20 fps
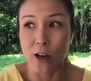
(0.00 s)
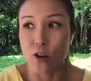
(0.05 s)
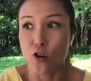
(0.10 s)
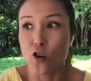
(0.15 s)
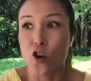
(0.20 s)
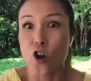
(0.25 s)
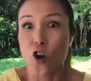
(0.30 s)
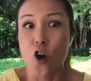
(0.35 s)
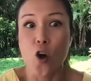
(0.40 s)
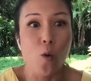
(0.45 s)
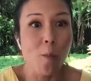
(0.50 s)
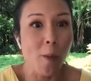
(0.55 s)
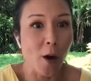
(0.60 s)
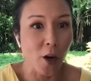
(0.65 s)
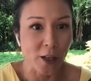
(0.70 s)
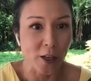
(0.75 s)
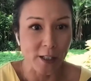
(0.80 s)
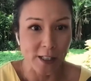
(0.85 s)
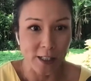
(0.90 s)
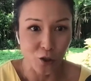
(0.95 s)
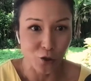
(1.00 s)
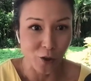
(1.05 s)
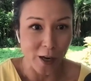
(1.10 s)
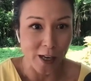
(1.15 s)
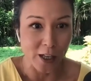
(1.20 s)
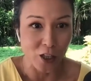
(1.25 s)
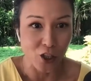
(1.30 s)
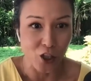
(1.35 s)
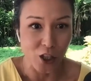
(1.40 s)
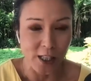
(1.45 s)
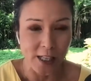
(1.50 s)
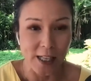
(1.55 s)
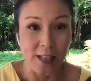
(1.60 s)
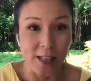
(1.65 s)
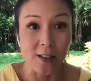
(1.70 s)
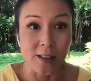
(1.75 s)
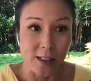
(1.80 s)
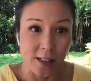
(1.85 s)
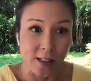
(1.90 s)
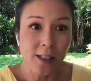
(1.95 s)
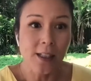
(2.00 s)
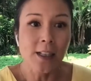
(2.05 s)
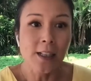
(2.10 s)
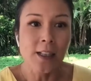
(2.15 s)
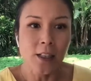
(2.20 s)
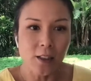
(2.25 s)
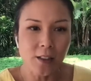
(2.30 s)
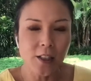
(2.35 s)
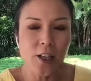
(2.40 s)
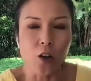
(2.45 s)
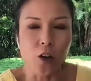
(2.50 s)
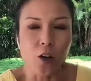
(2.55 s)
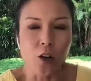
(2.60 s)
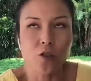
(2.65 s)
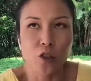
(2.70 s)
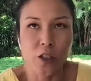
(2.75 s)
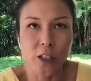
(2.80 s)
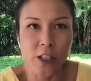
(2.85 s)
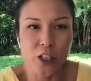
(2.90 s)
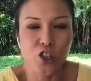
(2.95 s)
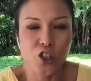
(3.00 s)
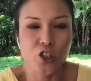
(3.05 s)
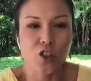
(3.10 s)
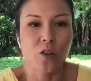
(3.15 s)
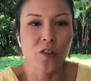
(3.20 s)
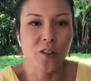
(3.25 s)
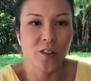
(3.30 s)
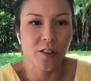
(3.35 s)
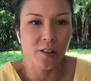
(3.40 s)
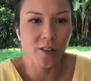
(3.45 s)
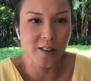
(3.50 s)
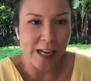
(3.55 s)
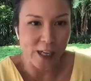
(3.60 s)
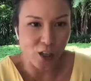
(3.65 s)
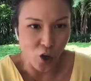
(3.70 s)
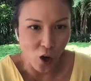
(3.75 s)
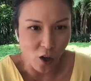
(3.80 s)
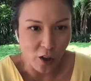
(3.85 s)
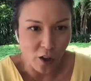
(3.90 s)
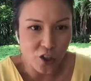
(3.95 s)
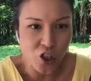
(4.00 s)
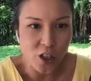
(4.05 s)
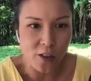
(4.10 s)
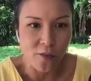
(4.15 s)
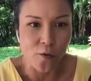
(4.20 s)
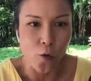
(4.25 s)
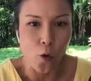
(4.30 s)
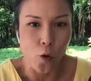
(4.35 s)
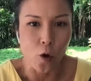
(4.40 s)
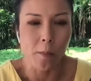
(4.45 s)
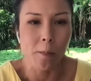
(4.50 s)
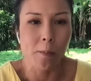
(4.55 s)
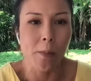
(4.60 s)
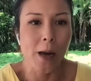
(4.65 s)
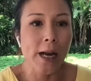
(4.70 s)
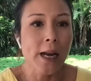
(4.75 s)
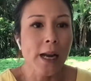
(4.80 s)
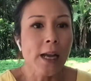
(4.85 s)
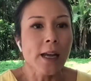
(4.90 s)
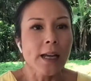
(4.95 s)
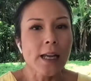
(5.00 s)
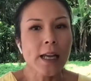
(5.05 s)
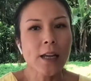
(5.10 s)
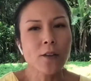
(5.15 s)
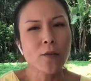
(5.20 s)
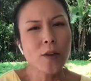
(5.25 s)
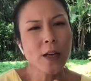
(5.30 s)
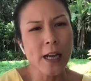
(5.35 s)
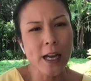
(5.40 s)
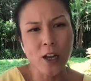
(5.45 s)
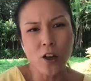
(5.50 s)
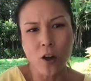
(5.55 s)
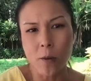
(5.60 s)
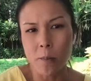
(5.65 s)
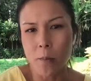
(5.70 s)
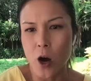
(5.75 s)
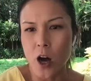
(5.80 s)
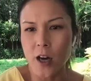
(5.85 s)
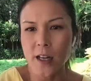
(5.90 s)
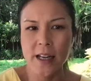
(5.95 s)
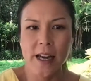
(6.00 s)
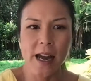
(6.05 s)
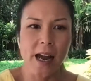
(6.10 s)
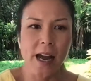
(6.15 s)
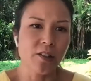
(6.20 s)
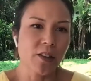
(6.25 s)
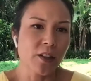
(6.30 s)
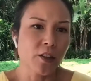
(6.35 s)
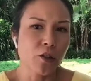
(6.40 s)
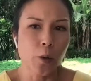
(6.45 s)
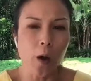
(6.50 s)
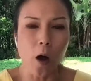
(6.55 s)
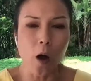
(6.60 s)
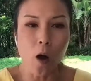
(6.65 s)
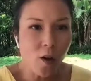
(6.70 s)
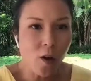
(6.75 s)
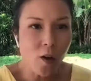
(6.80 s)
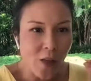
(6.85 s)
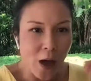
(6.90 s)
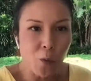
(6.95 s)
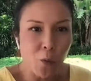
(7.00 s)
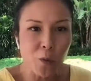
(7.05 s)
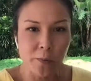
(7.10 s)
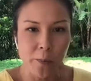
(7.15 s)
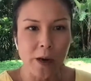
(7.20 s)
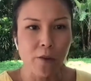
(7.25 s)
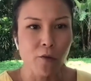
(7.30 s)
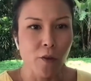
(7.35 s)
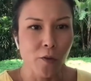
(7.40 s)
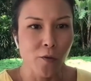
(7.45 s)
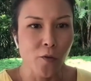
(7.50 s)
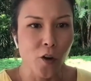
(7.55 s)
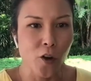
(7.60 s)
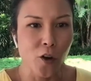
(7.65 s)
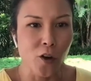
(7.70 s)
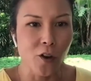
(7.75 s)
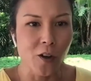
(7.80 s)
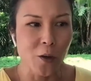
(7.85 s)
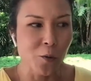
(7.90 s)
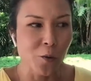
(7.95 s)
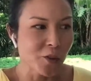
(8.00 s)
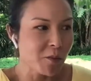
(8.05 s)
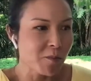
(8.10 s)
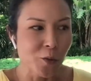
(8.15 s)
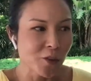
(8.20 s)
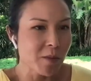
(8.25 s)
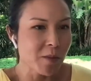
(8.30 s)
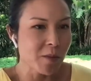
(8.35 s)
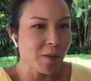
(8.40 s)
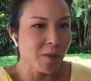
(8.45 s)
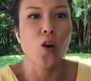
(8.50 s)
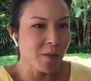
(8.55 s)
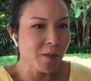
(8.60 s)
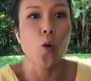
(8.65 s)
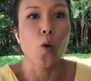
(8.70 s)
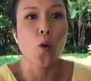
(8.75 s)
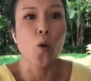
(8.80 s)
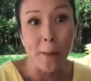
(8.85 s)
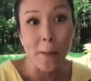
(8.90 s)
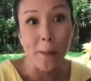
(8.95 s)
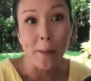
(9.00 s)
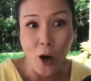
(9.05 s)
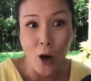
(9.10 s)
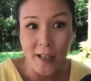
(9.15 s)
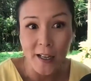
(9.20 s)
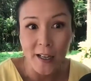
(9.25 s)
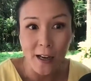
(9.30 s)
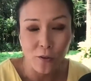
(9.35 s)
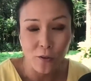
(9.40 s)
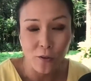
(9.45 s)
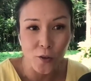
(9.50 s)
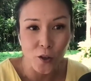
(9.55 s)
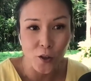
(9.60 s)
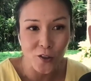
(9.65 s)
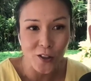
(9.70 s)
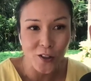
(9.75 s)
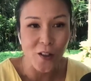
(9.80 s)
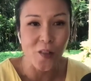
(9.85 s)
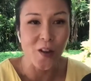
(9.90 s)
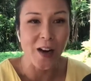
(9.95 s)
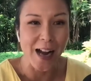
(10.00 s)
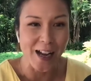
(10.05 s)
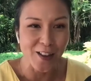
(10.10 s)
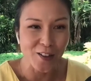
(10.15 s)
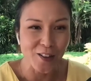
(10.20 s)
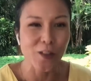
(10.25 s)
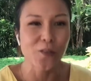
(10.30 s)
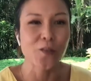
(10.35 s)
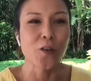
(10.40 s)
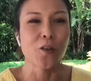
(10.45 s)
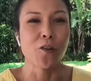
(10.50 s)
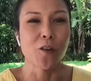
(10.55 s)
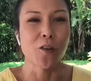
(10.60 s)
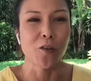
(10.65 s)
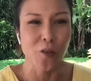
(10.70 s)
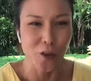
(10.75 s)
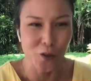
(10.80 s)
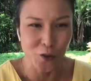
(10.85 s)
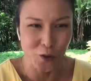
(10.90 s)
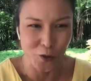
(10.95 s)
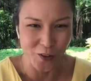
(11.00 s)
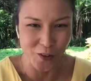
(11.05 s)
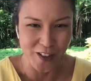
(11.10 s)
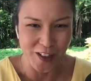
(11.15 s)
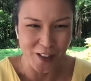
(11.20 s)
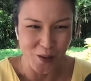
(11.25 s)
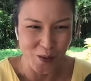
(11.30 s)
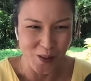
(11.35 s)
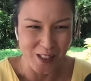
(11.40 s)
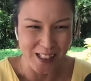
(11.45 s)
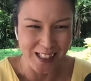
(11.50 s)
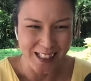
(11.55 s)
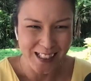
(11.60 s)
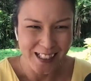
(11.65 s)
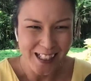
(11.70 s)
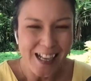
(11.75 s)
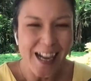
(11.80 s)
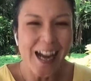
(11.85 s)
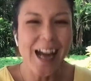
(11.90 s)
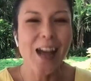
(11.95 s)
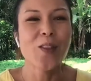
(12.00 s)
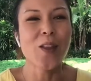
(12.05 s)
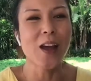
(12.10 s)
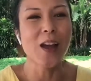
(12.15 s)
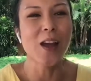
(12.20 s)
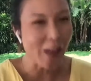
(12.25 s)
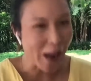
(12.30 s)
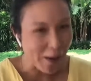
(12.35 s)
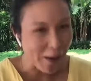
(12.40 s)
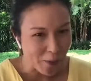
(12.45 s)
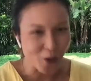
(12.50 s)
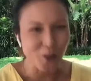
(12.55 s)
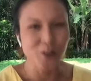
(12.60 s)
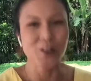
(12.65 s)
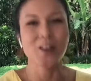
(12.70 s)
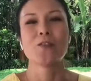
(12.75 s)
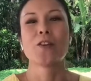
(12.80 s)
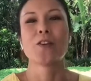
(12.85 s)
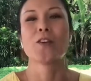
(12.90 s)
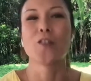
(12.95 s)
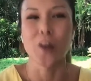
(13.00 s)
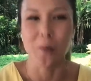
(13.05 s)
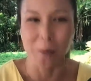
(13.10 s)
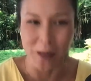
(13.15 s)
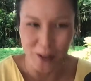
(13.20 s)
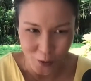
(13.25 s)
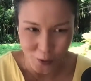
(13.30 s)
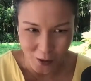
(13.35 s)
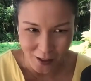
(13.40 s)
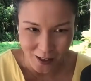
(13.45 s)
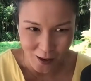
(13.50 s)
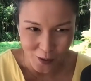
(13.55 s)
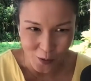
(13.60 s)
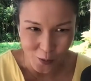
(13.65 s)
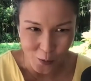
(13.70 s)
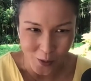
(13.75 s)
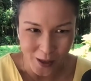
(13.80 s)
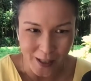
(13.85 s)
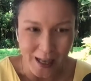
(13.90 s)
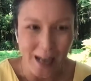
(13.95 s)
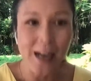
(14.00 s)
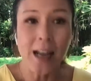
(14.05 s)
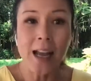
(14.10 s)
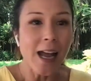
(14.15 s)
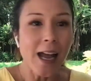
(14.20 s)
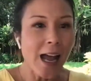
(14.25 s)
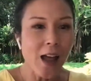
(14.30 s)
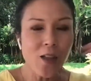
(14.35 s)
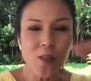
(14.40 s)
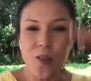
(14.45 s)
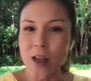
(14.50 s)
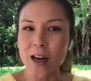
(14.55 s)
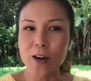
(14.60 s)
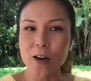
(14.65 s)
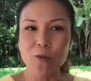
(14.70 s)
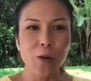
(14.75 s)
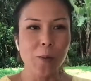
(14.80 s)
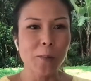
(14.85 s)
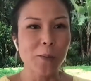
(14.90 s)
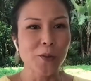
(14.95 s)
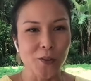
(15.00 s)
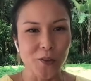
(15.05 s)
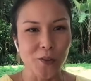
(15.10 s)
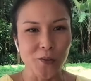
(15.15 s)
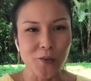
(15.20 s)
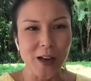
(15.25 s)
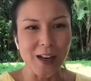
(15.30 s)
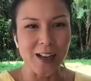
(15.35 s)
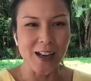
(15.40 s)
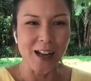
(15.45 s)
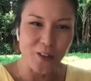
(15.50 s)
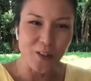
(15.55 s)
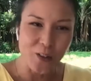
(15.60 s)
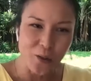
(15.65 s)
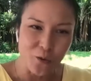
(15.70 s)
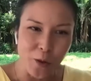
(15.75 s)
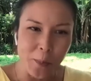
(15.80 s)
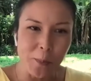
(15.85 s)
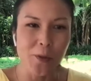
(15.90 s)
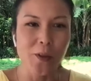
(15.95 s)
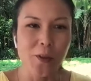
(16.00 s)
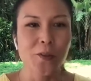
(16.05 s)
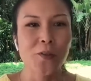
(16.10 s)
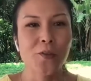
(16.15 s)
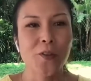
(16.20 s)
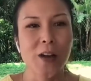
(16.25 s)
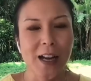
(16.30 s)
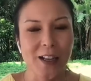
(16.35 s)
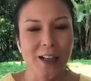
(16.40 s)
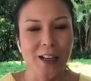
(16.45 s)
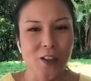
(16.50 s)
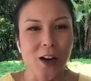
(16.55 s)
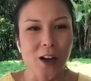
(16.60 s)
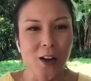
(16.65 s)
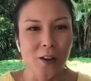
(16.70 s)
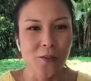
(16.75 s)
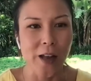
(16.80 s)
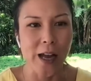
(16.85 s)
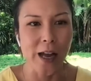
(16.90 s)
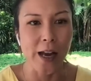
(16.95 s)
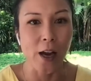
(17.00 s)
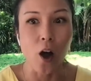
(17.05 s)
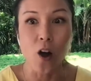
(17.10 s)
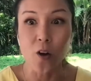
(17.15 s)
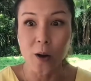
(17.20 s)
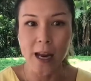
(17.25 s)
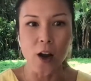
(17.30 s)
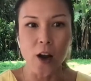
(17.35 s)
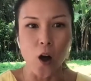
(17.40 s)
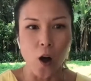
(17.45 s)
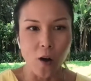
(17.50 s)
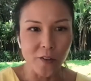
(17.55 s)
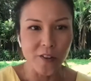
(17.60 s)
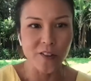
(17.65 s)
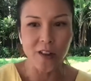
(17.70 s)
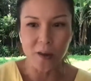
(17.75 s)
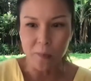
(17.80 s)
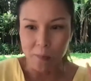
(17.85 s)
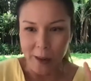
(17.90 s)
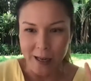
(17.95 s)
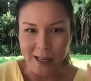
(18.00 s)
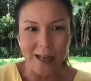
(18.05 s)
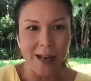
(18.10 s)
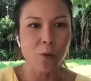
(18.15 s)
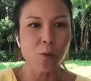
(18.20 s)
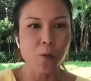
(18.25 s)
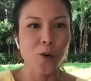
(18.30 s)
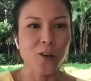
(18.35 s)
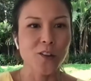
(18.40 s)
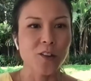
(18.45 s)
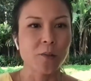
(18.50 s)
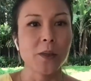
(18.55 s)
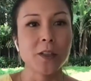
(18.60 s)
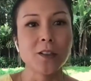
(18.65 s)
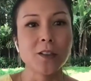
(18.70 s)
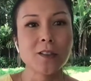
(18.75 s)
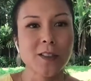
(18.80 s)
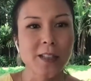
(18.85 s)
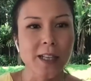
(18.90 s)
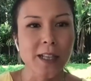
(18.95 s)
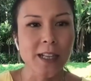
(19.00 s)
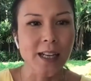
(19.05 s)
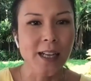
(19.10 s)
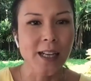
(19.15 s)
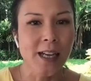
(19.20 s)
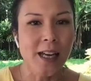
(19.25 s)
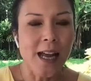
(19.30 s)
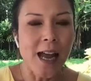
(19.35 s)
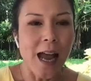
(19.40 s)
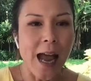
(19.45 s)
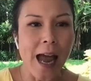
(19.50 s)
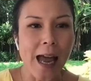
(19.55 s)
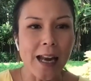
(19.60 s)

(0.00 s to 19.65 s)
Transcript: I had no marketing strategy in the, you know, traditional technology form, but even getting on podcasts and doing all of that was by referral. It was me getting on one podcast first and then asking for a referral to a second one. And then that person mm. referring me to another one. And, and then it ripples effect. Yeah. It has this ripple effect of like, okay, all of a sudden my network's building.